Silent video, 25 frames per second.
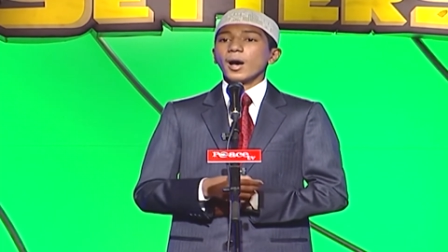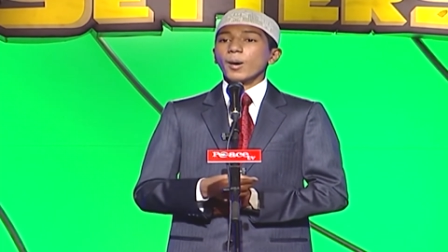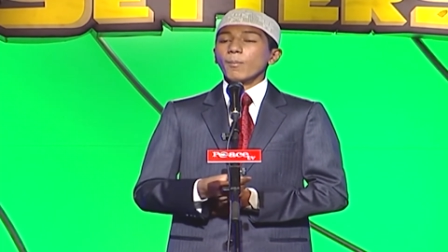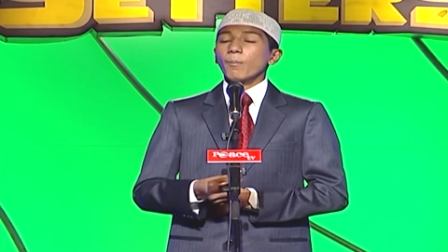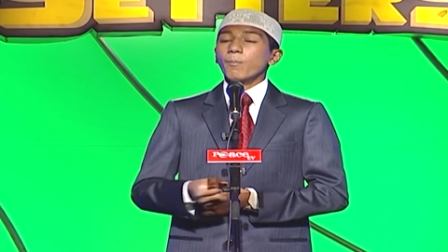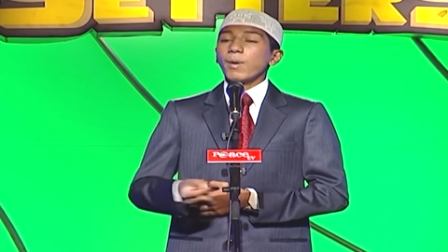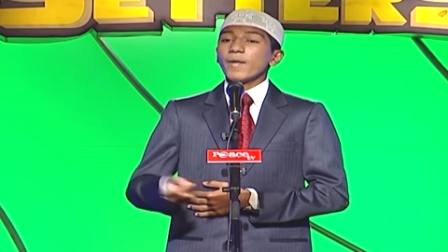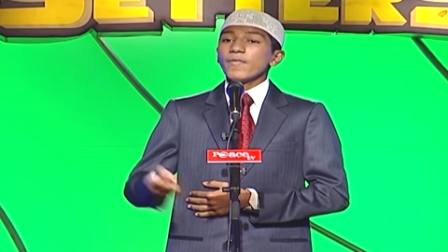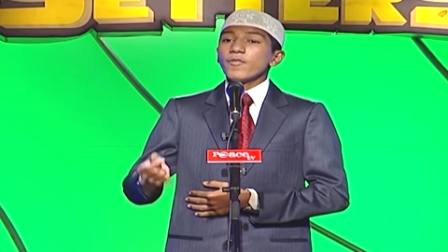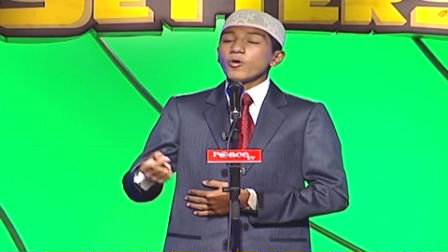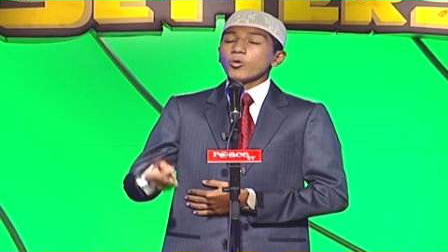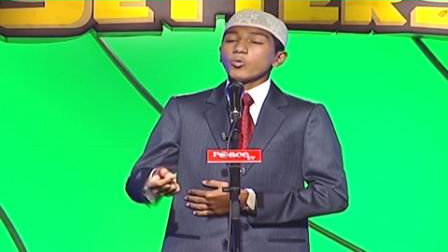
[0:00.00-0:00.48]

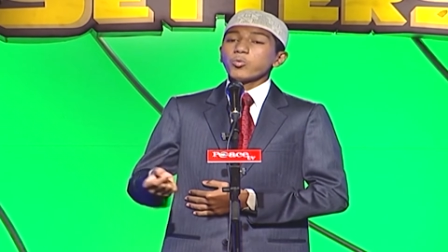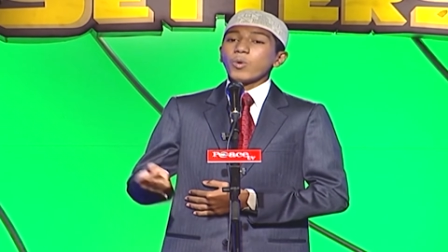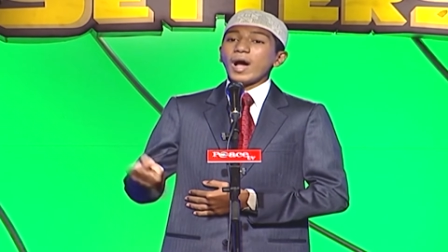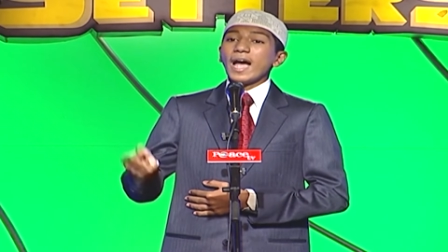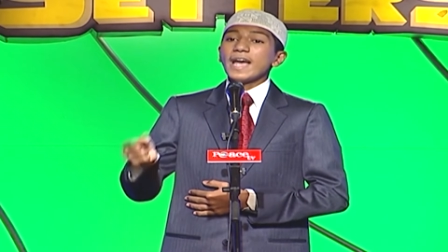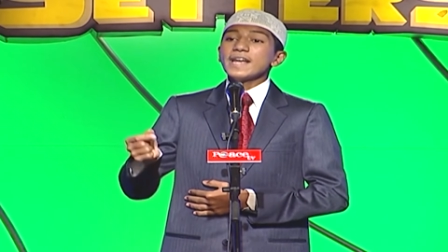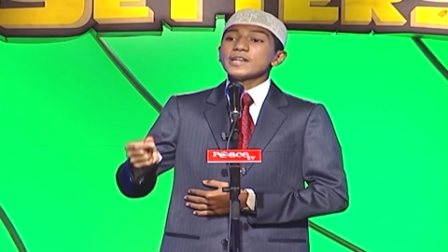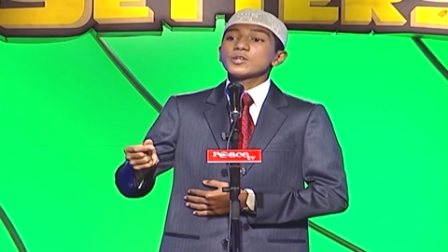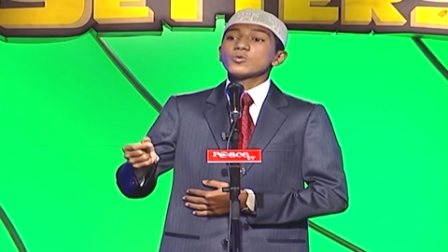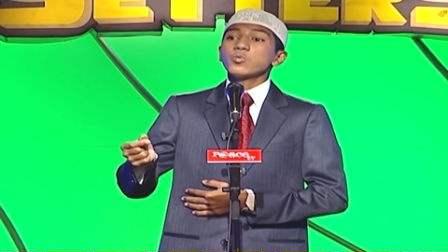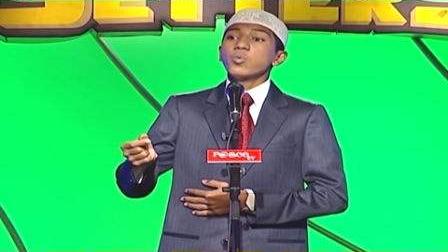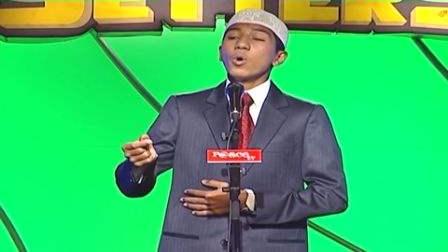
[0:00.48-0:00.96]
But the
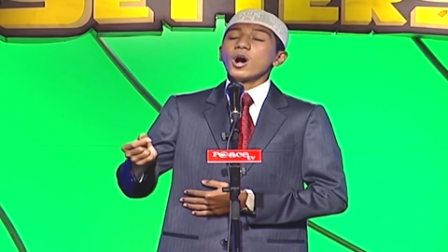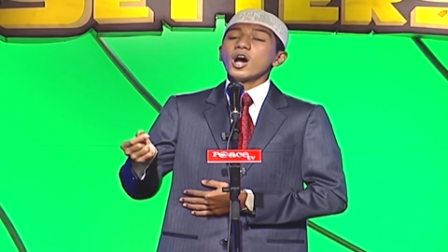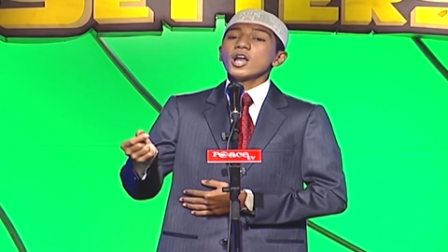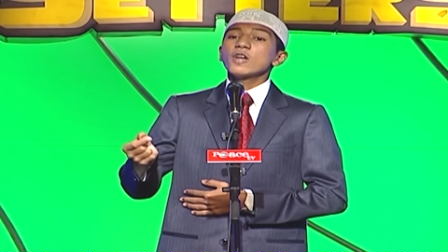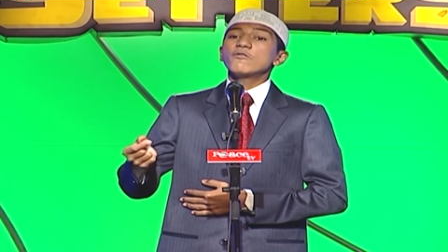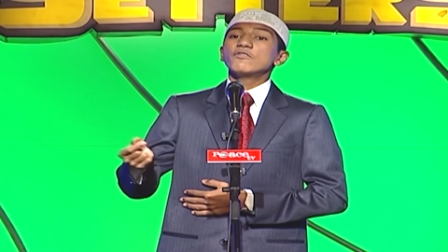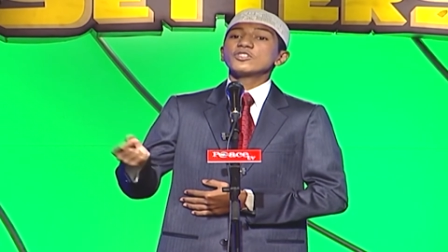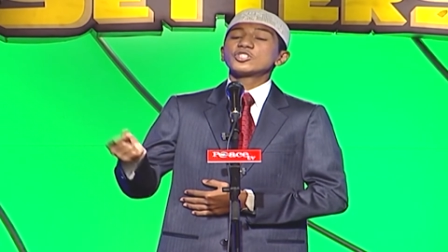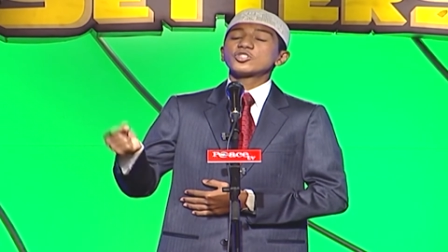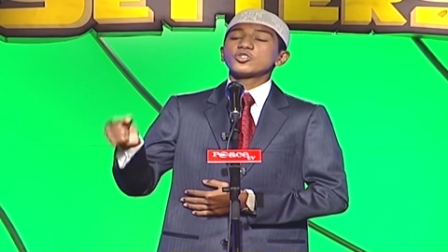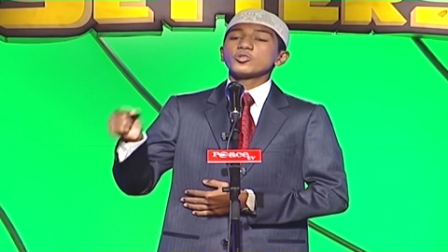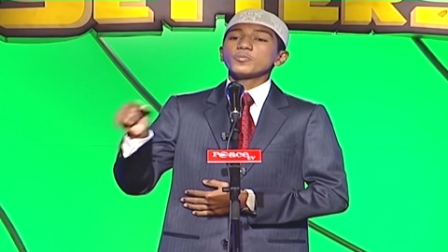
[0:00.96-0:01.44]
right word
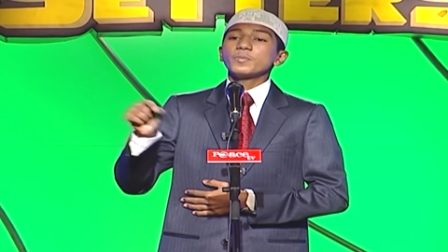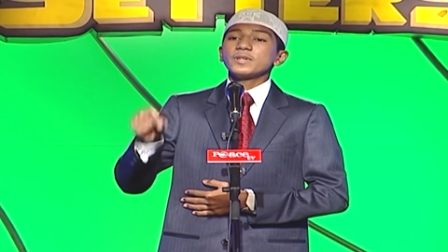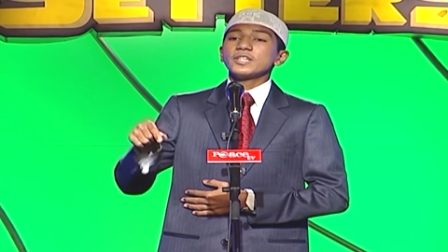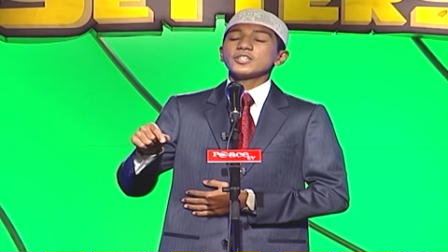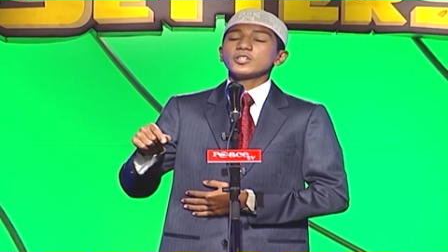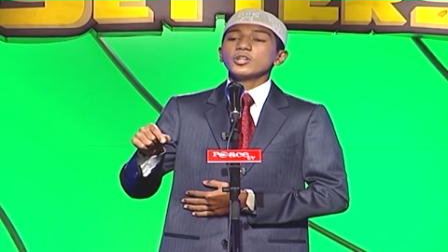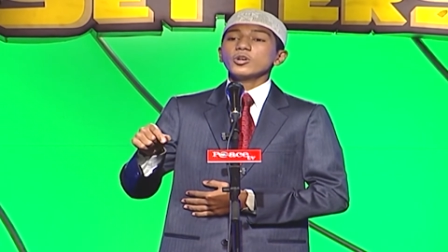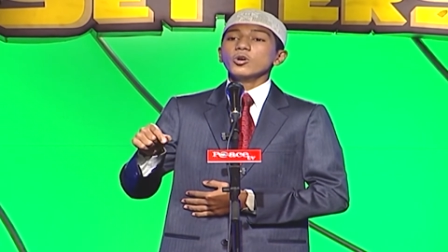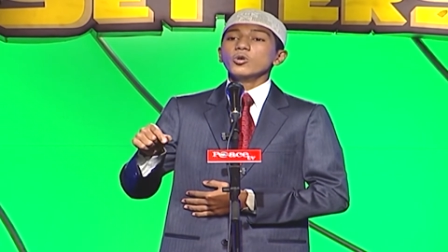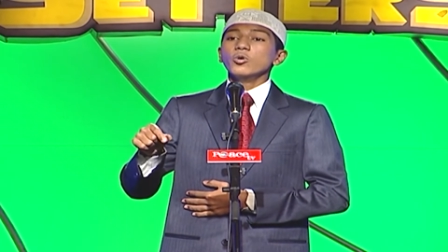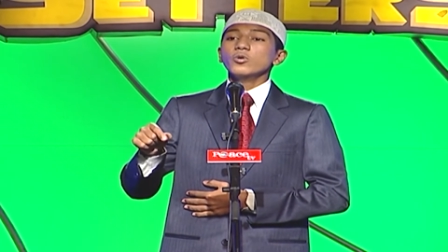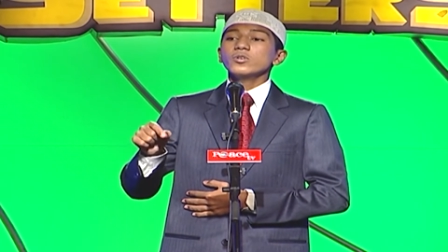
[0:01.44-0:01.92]
which should be
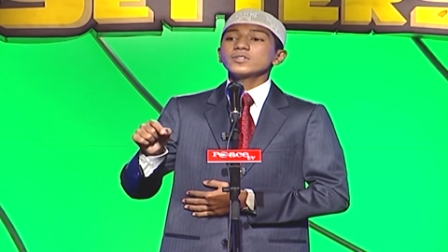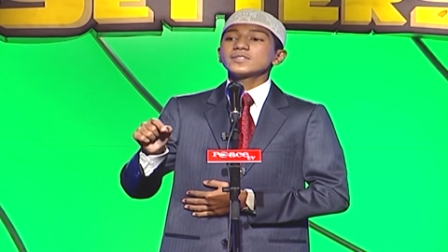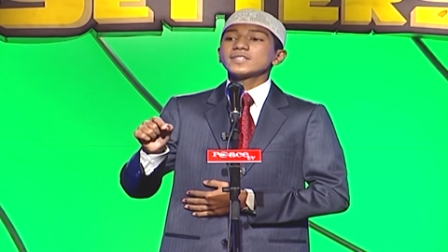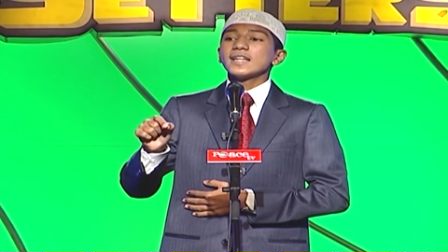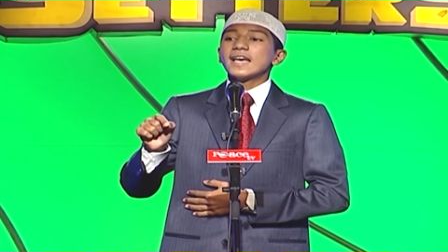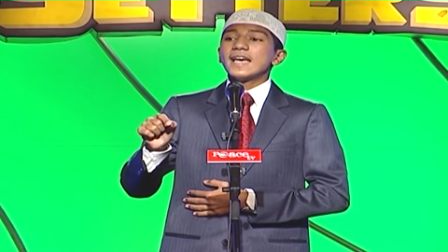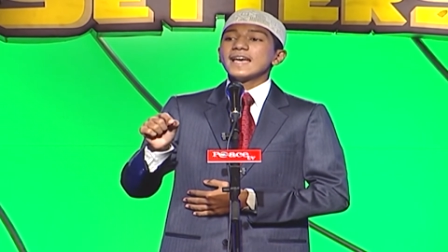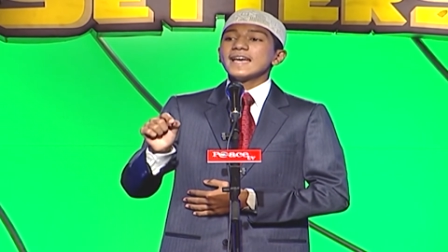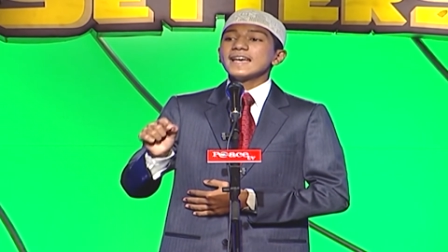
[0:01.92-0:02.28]
used